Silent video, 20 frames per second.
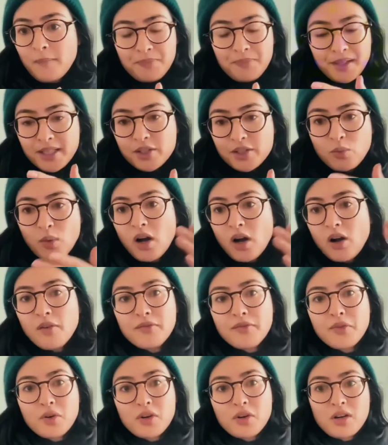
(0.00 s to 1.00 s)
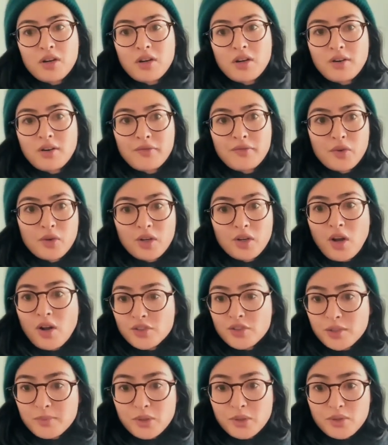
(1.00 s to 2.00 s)
as well for
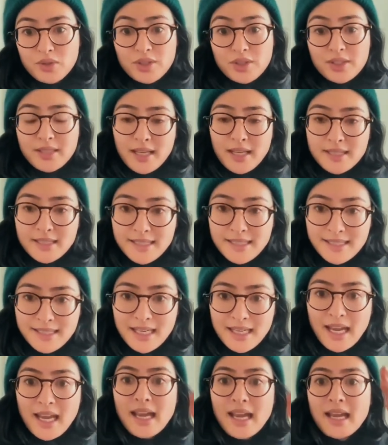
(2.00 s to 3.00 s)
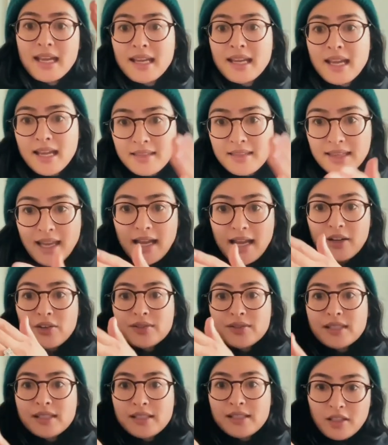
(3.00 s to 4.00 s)
contributors that stay in the
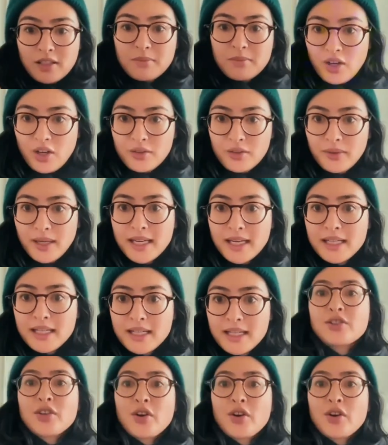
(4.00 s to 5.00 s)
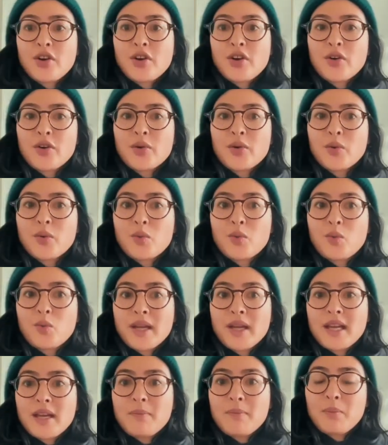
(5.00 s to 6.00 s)
ecosystem later on, right?
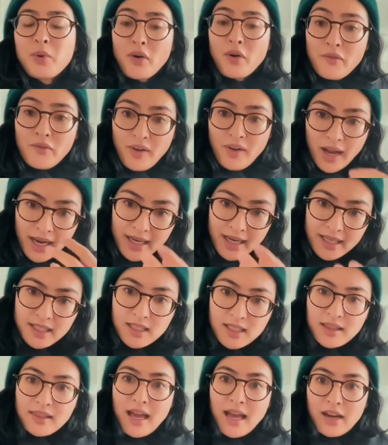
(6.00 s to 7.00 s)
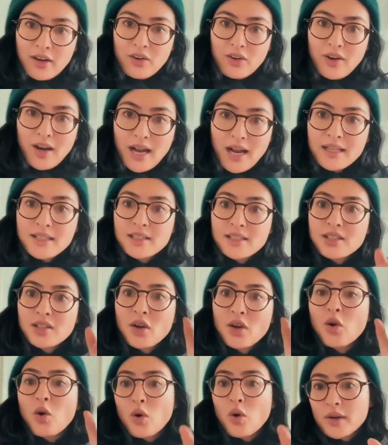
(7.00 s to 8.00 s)
So we provide that
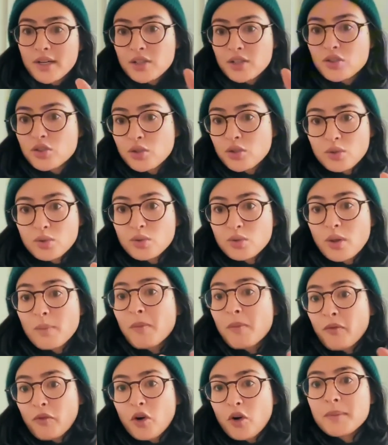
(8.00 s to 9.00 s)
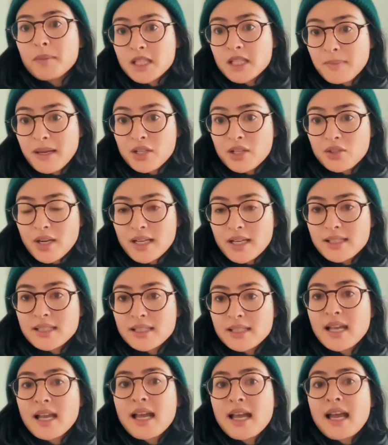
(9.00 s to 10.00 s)
grant according to the performance metrics.